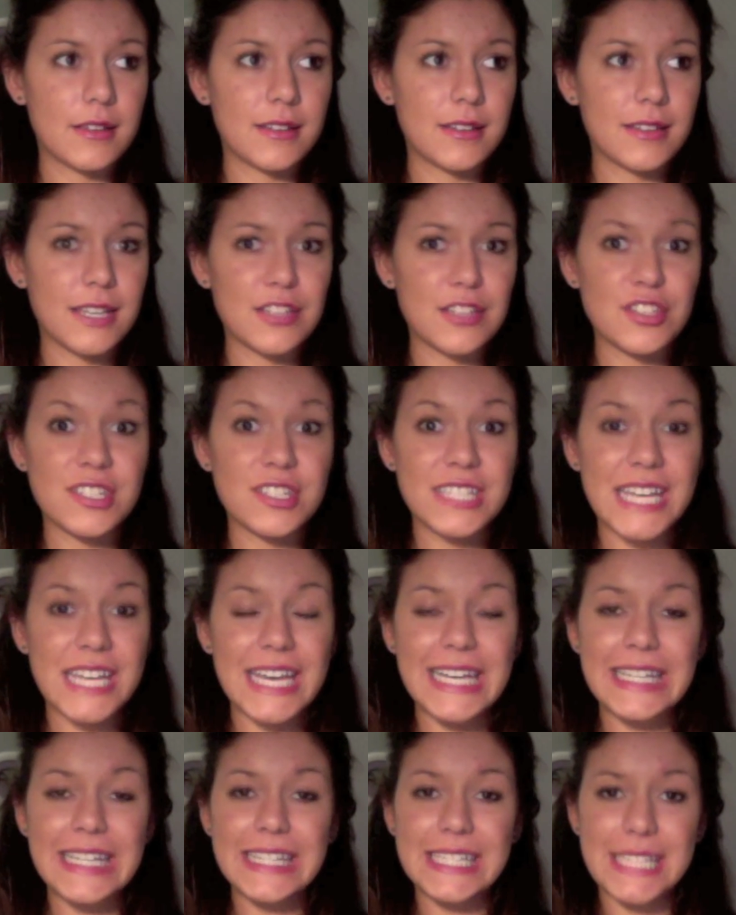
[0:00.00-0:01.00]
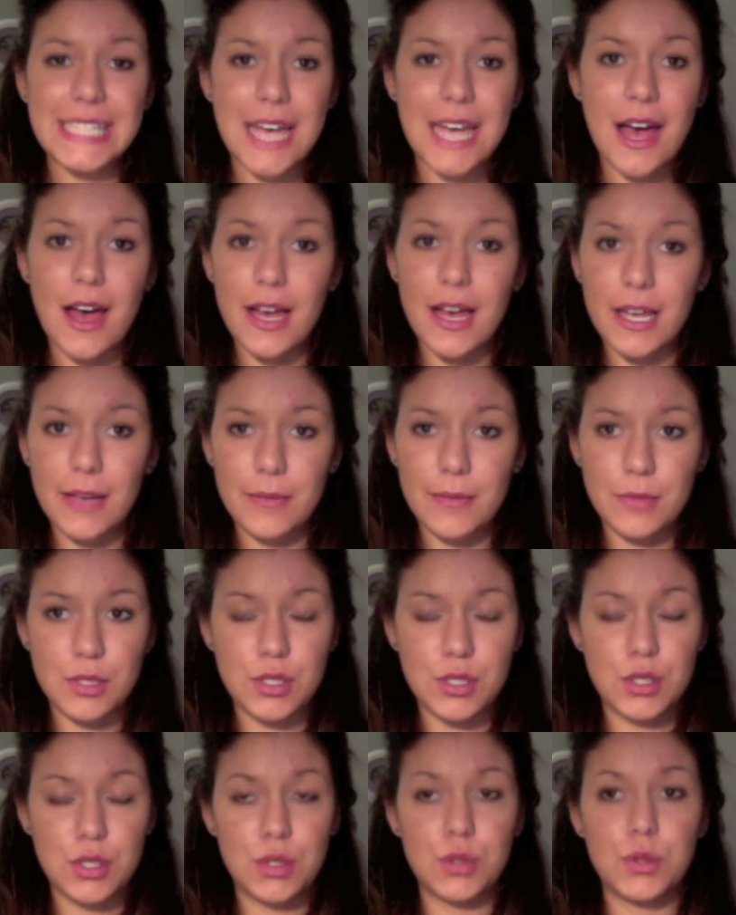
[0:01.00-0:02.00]
like just taking the time
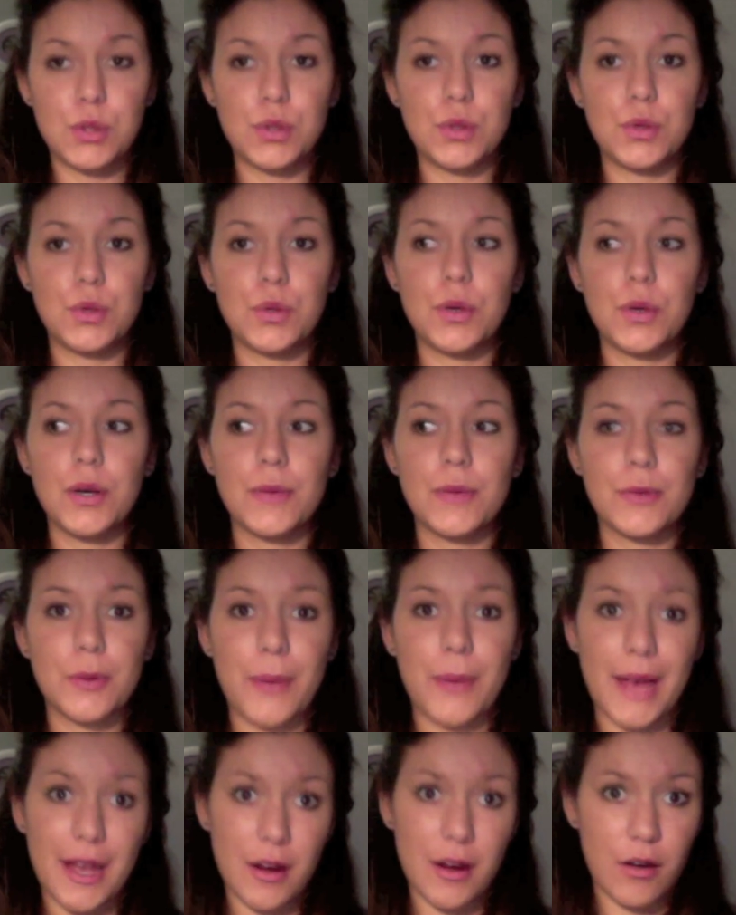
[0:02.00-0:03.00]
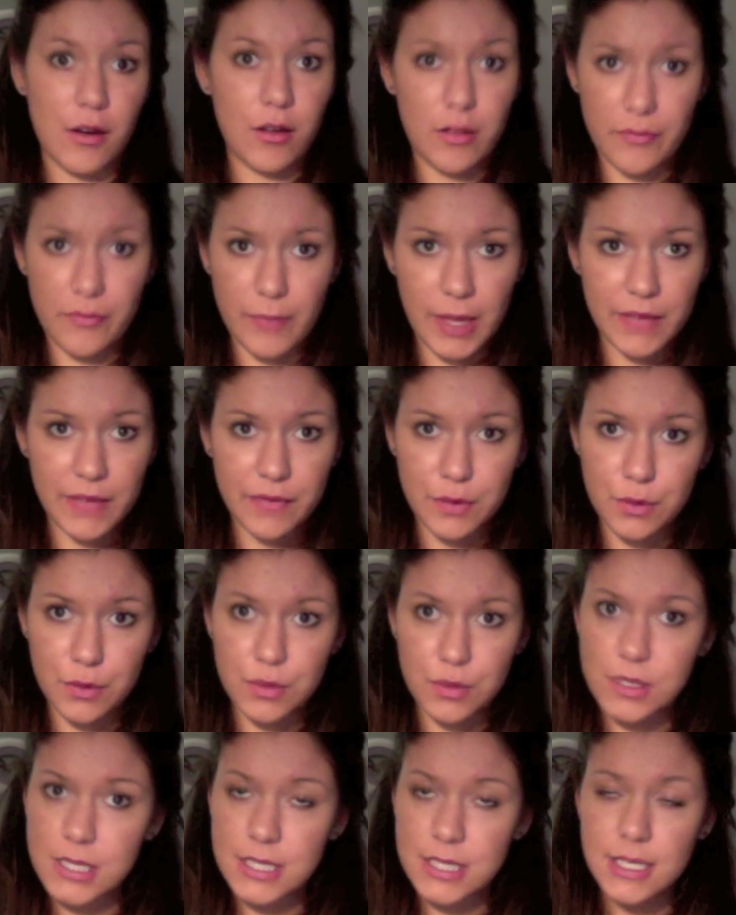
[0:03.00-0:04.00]
to prepare all of my
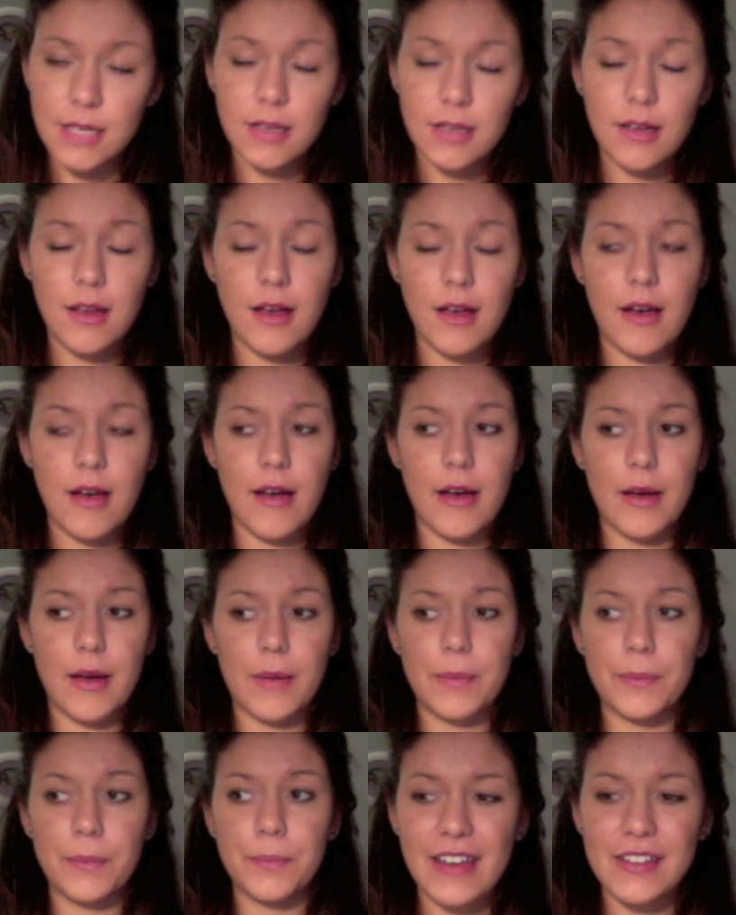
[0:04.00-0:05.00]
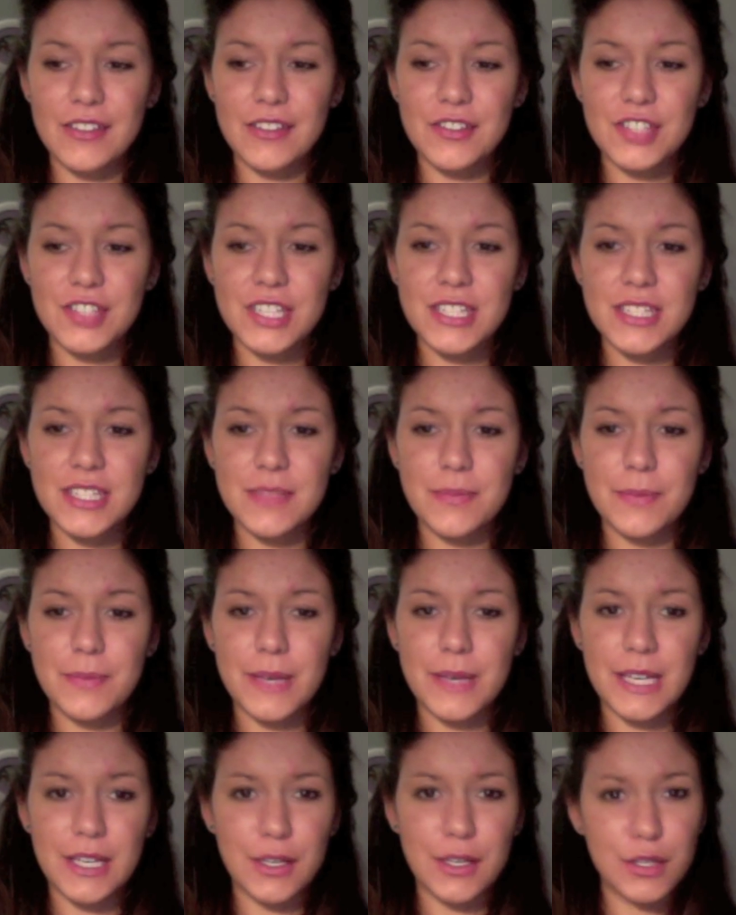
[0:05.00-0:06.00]
foods. Just
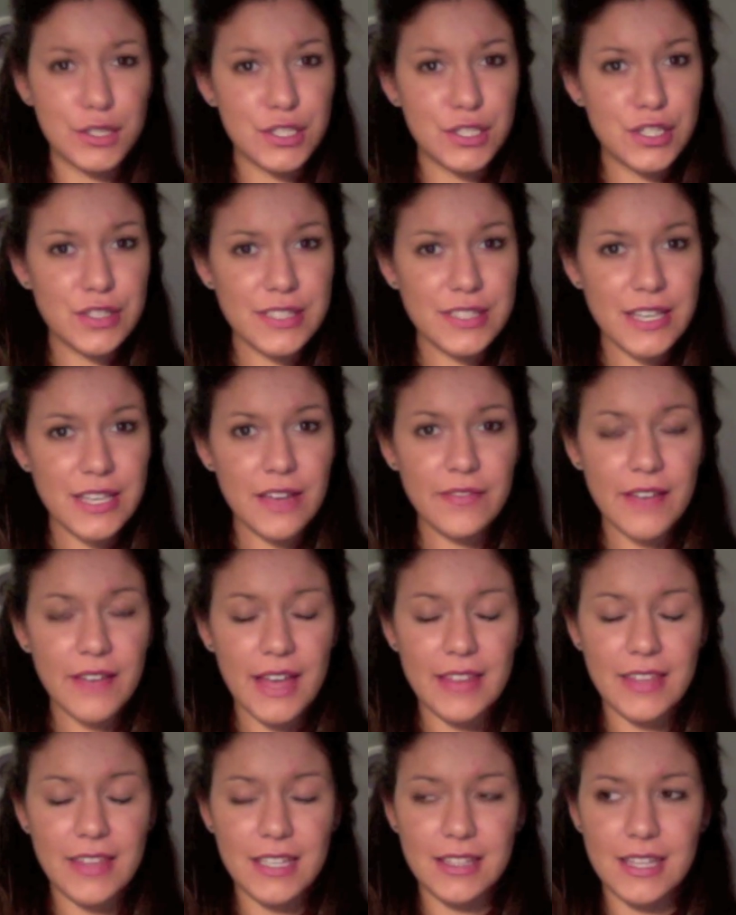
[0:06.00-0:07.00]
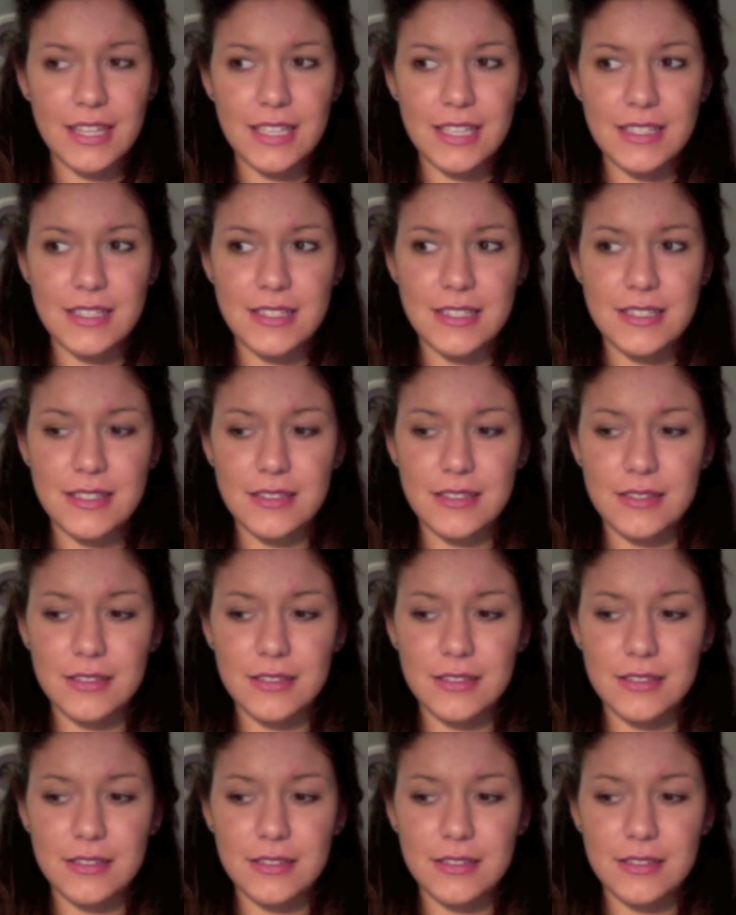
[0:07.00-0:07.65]
being good to yourself, I think that's